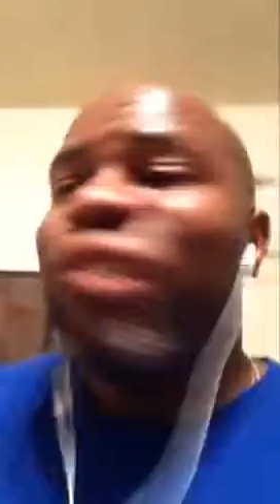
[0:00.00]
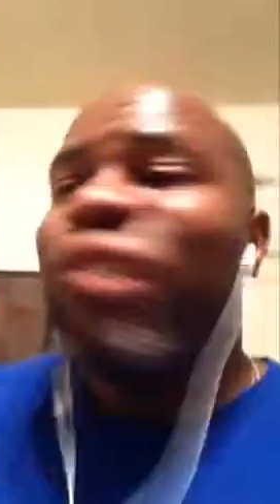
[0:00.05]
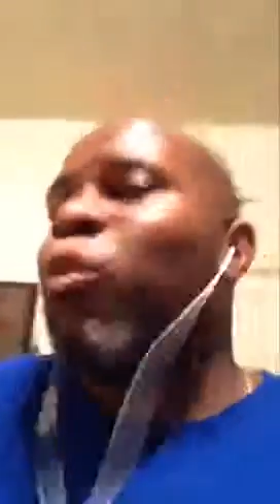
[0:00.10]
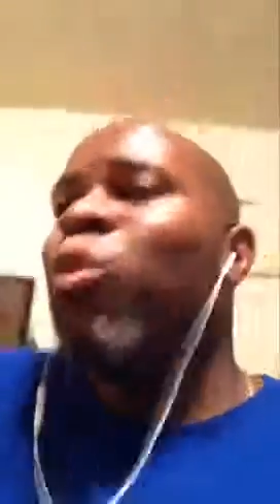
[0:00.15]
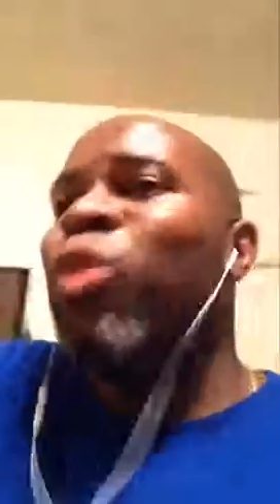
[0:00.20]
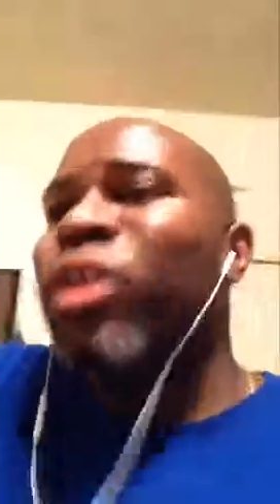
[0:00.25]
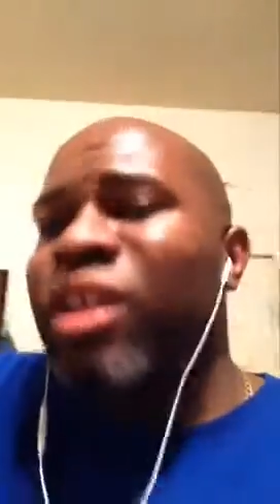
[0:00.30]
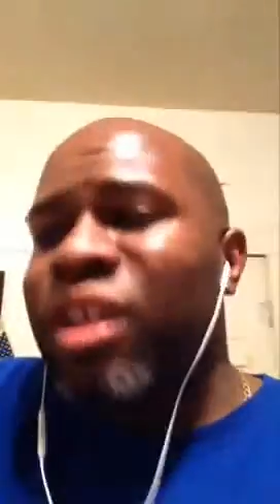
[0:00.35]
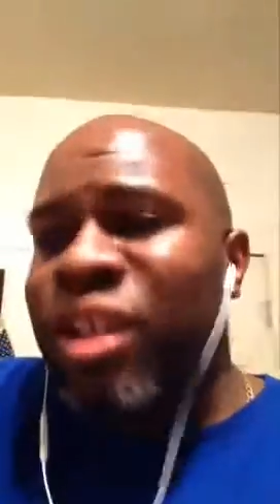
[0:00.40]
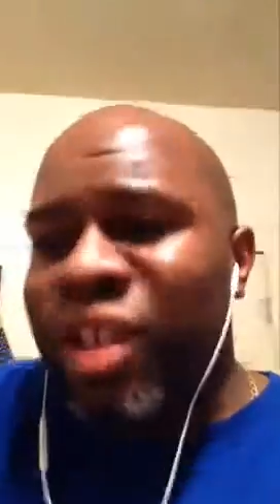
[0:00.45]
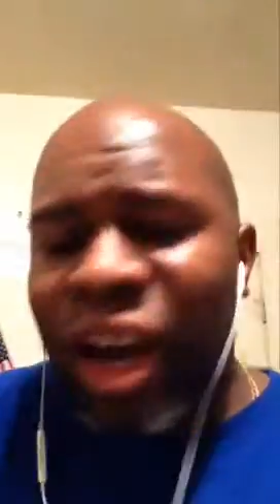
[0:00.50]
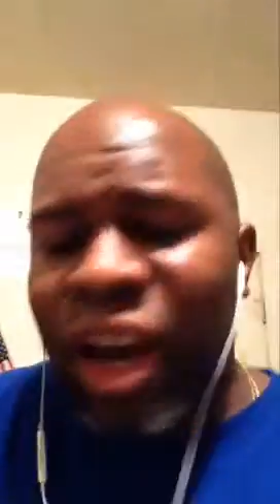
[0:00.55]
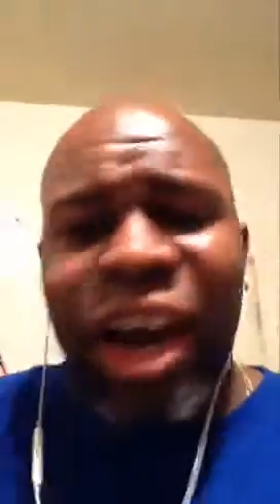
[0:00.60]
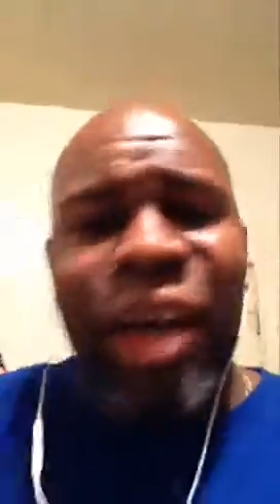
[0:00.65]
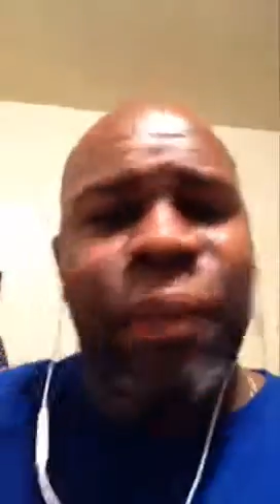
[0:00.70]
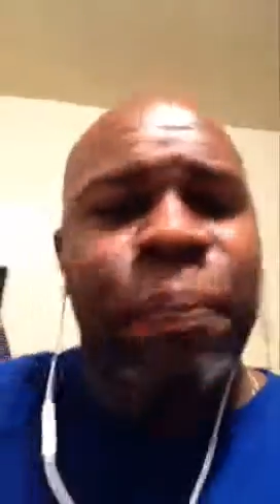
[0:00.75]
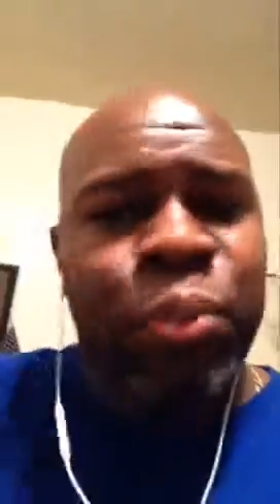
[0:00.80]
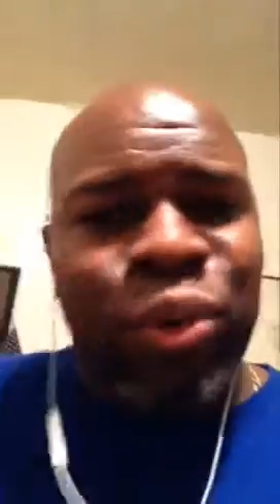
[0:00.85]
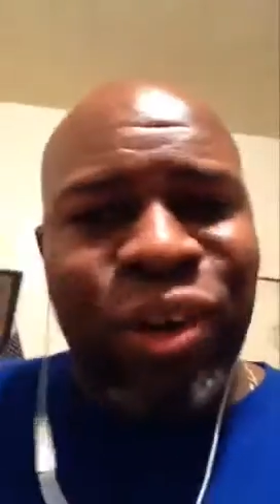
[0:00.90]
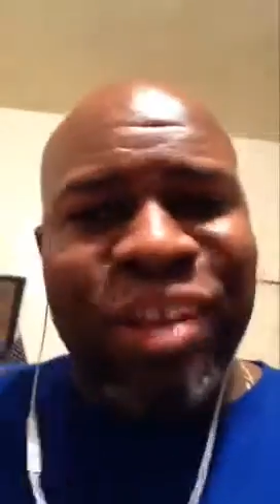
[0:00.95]
When
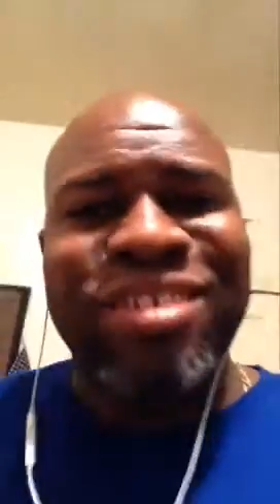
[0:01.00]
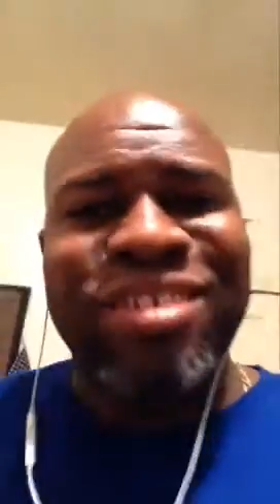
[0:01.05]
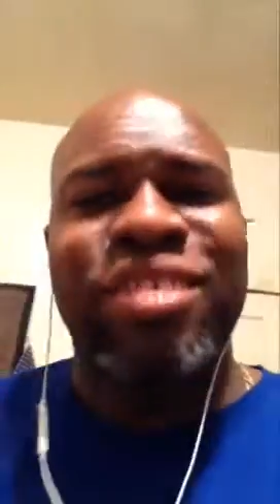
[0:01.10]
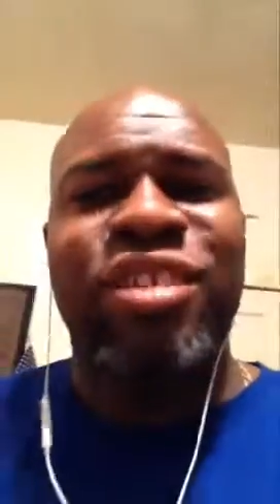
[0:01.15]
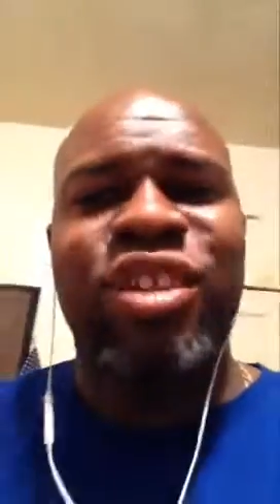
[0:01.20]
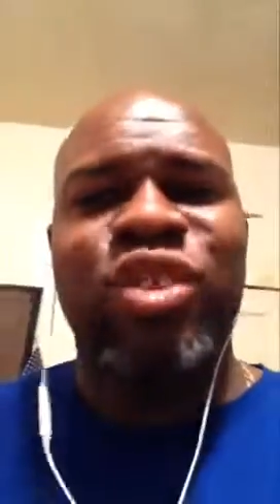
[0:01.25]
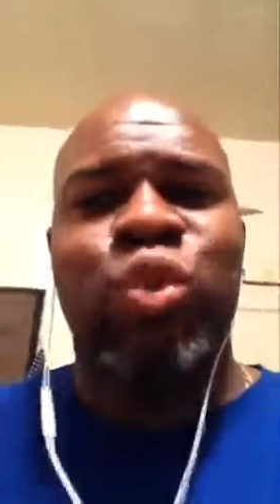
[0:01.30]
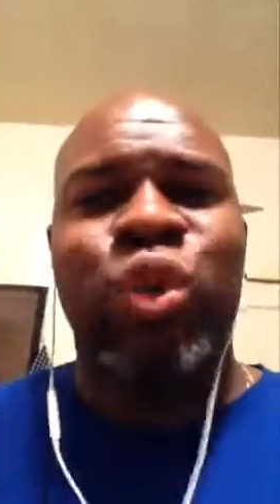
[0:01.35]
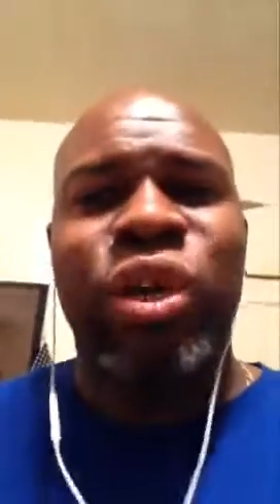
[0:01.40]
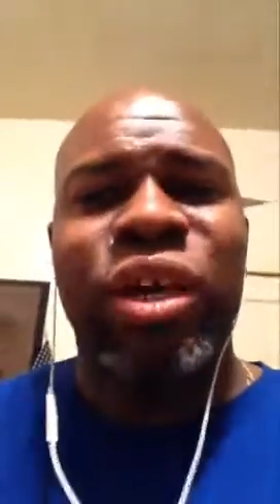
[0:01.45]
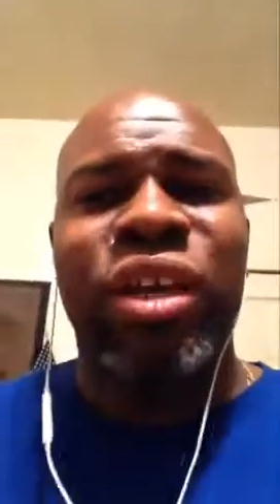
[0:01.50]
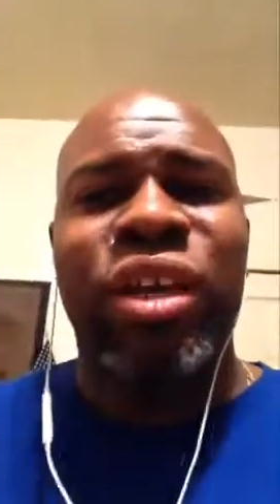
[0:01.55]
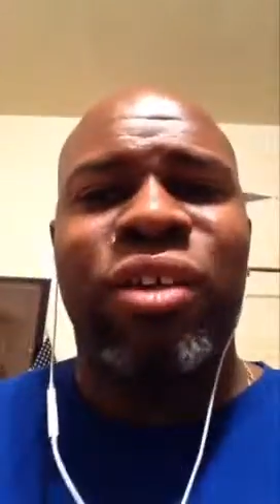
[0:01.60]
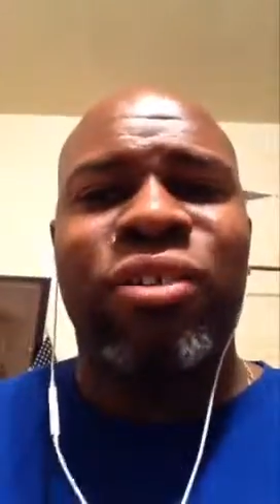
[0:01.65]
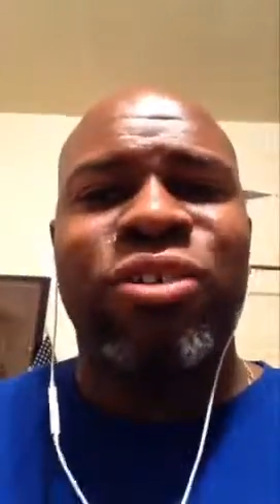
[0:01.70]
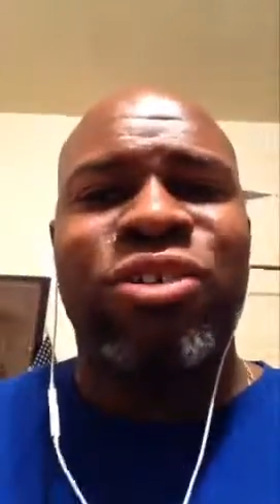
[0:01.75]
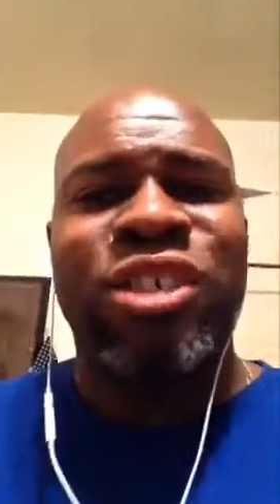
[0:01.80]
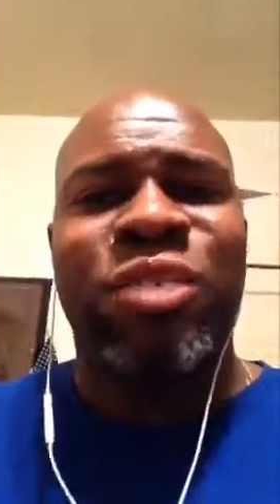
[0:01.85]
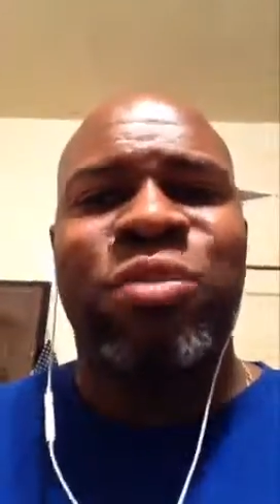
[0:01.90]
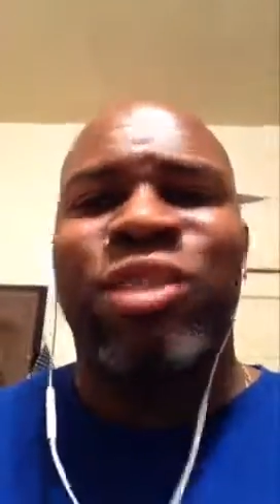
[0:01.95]
God presses his will
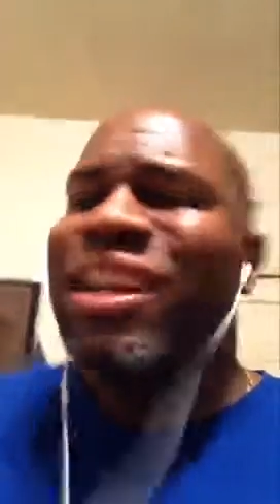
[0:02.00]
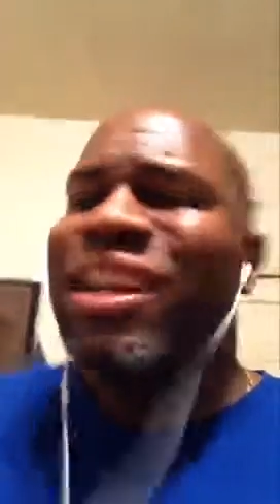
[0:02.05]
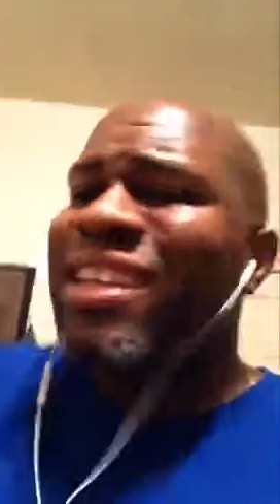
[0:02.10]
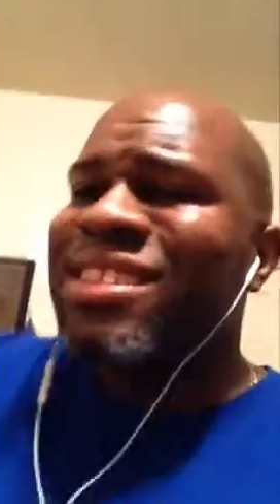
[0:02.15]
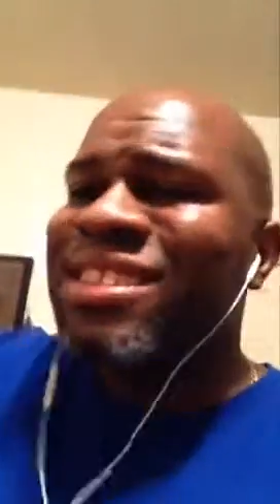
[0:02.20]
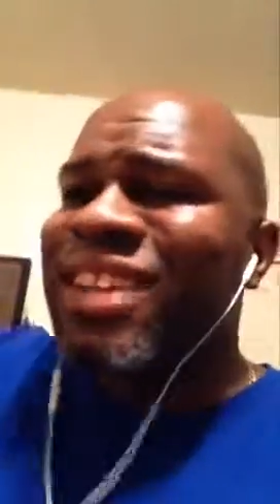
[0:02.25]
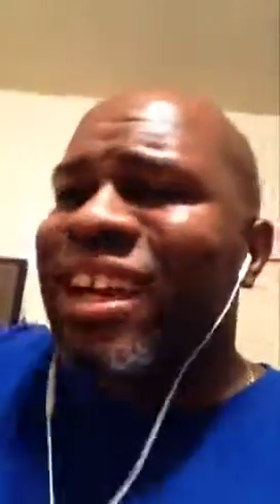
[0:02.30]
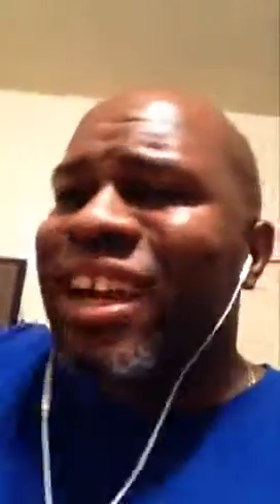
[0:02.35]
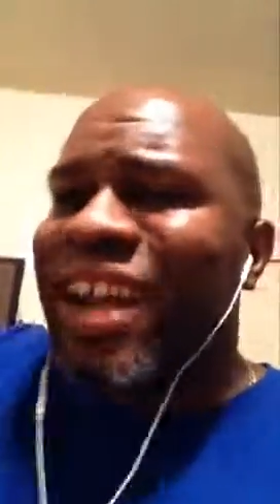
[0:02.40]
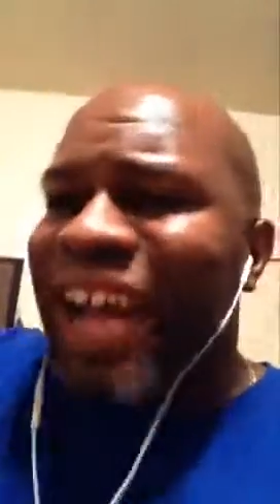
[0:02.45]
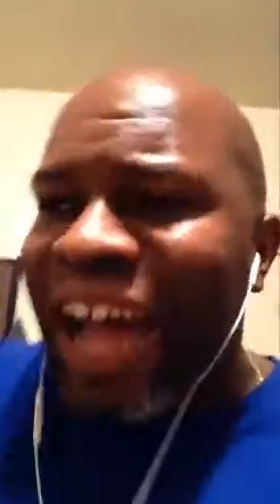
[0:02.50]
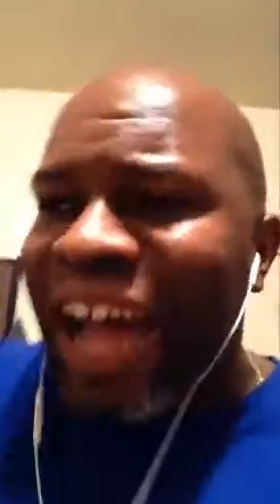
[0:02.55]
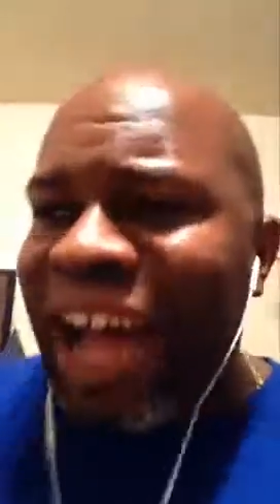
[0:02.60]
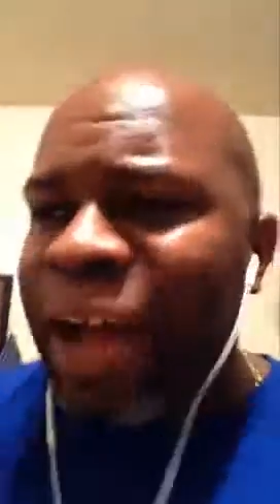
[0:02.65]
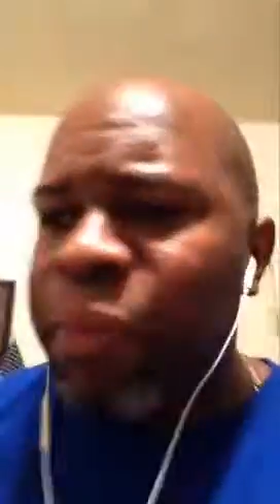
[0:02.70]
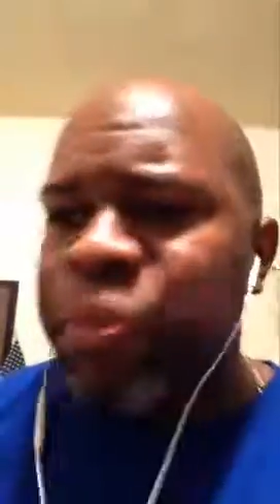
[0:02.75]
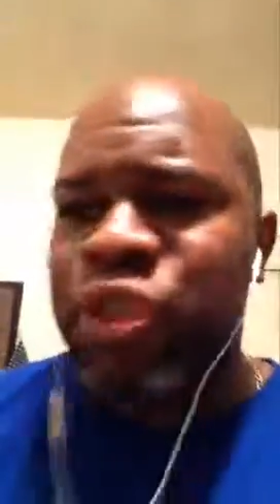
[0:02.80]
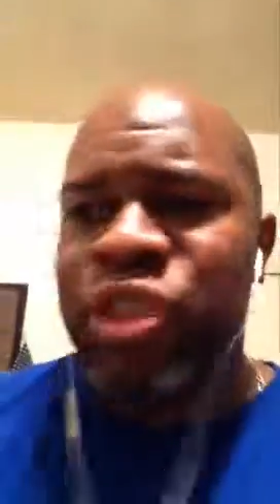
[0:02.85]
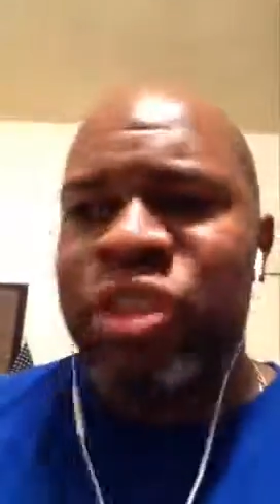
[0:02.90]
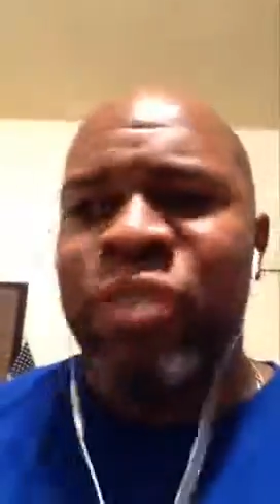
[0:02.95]
on something, that's not an
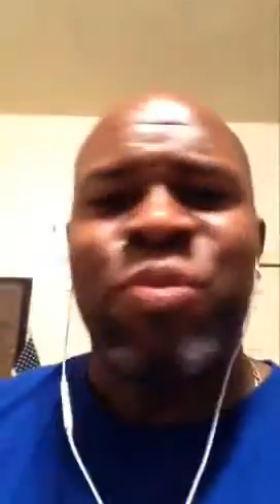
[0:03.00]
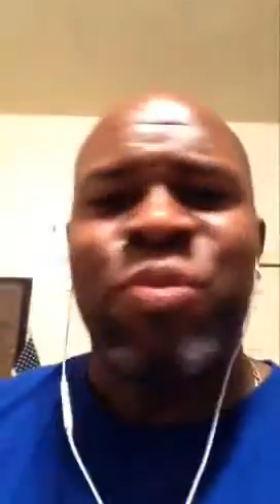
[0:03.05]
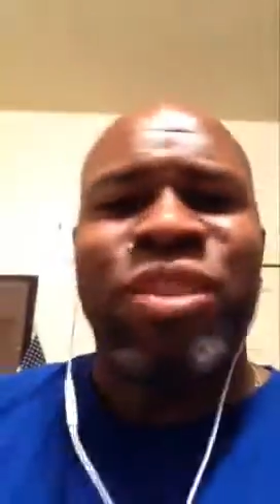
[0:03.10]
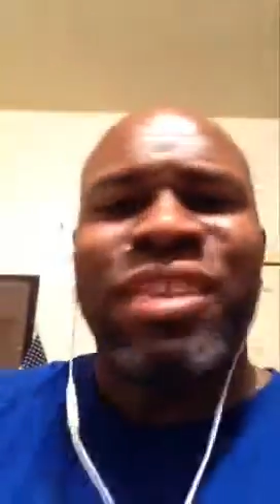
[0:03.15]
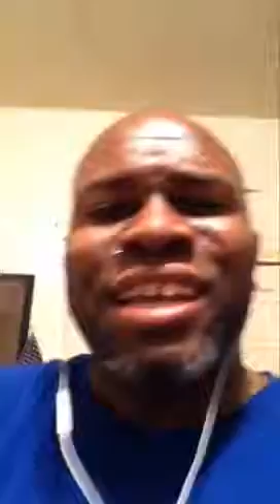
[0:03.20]
option.